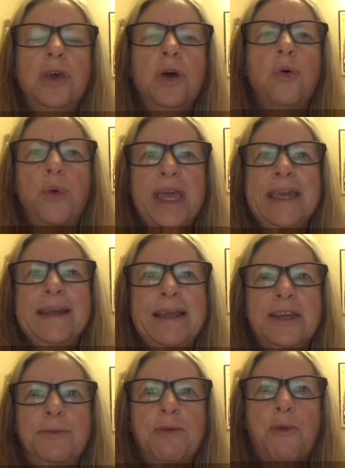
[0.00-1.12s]
We need
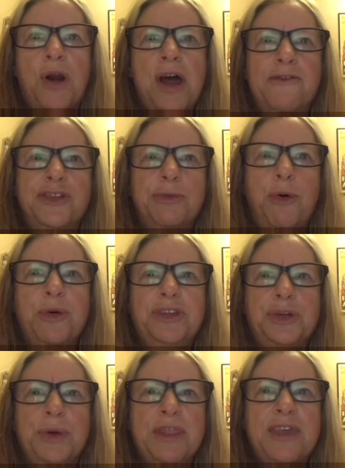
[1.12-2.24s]
to be more comfortable with
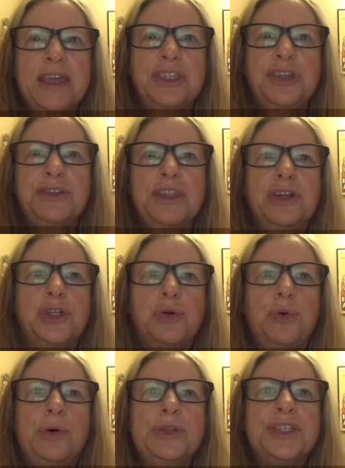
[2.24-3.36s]
doing things using the
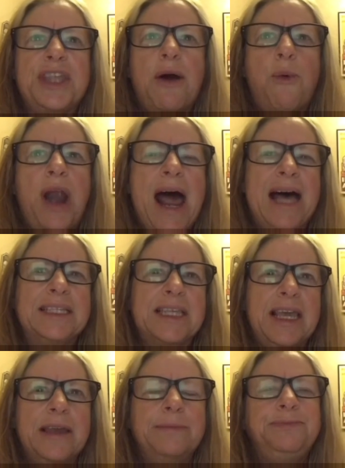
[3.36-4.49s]
tools that we're
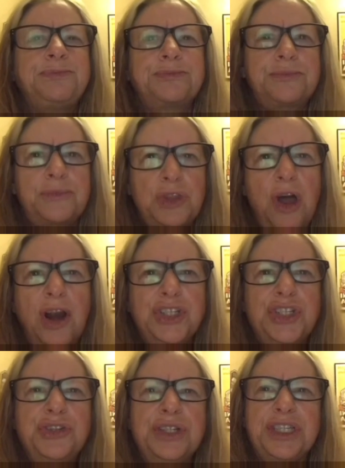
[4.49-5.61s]
asking our
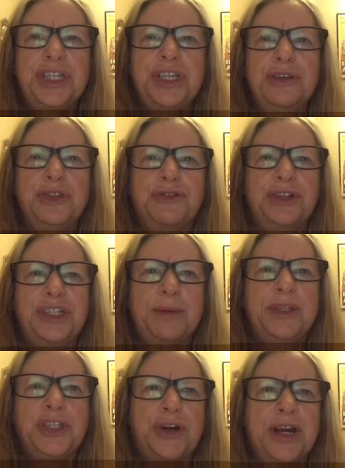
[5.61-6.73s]
students to use for
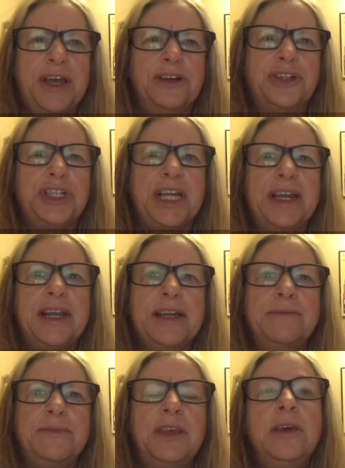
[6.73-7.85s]
demonstrating understanding.
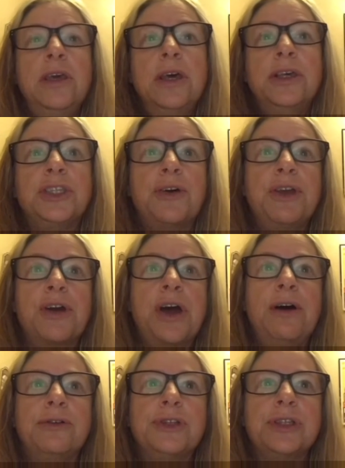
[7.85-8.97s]
So here
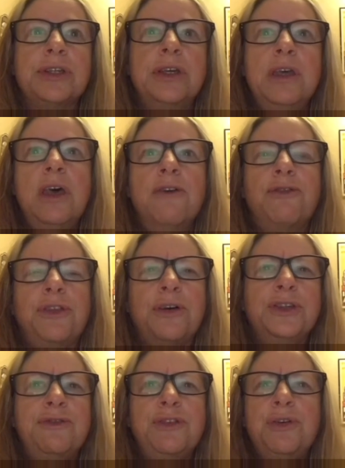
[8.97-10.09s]
goes. For
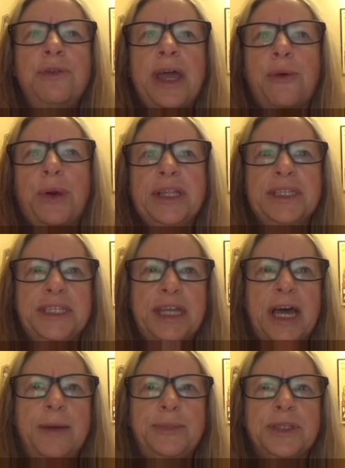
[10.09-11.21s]
those of you who like written
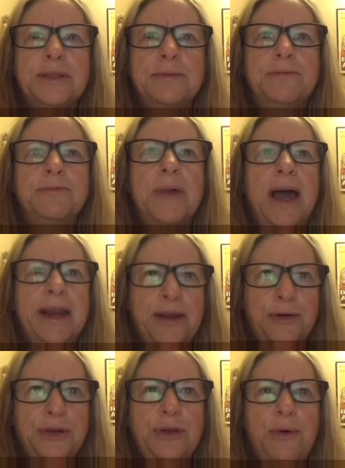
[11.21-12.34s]
steps, I know
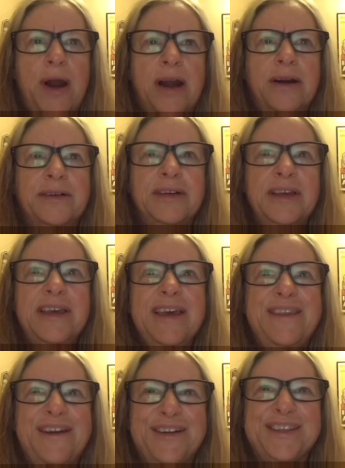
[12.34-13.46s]
who you are.
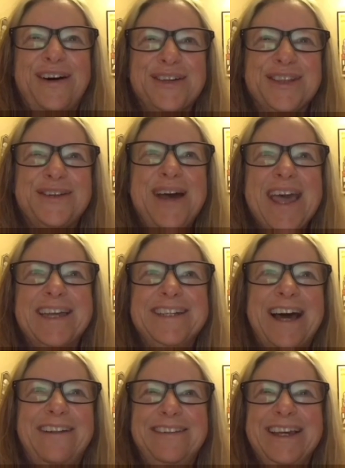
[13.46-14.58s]
There is also a
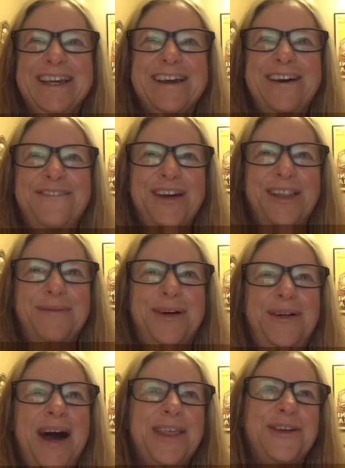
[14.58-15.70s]
handout link available
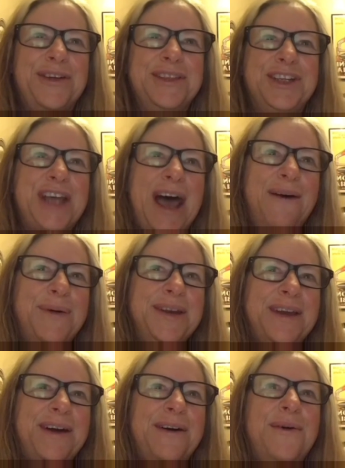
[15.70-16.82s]
either in the chat
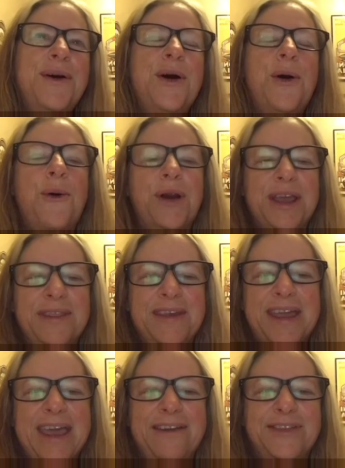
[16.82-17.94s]
window or in the
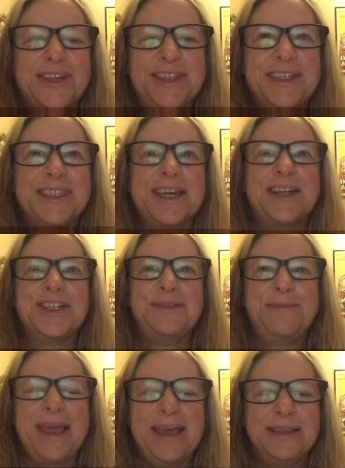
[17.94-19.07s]
Canvas discussion
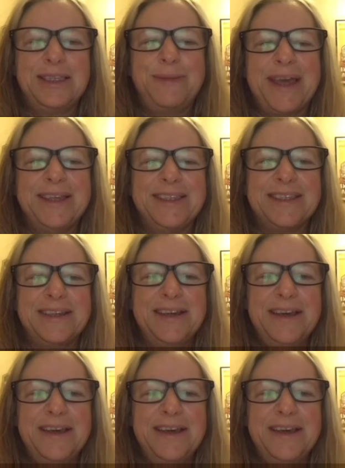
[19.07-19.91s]
space.